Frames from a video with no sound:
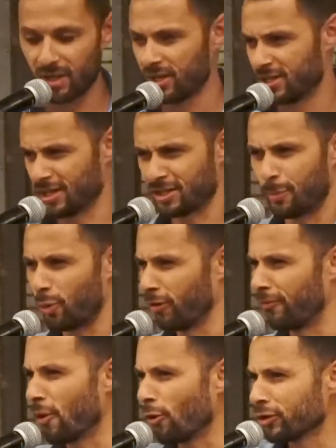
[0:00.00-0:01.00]
Sets up all
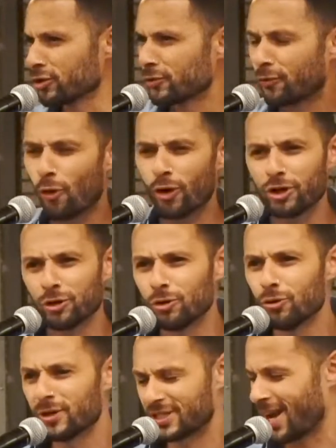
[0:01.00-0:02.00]
the folders for
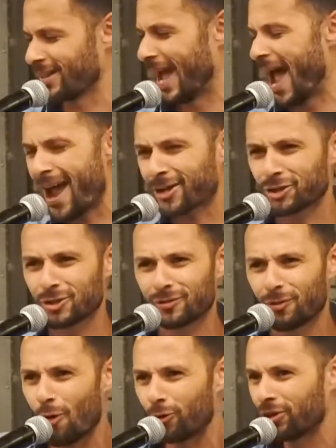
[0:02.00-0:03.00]
you. It's got the actions
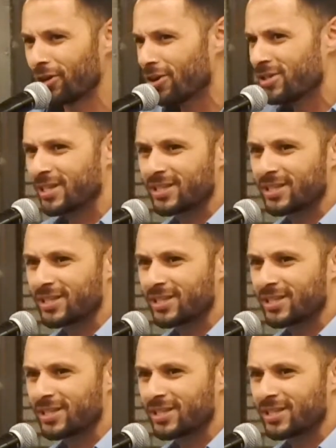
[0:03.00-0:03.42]
folders.